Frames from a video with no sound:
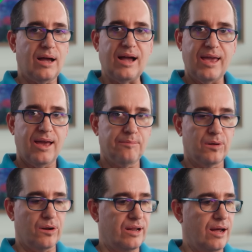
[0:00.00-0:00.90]
I am
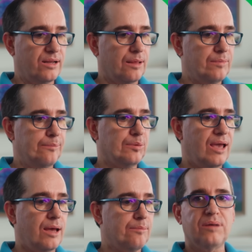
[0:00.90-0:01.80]
on an unlimited plan,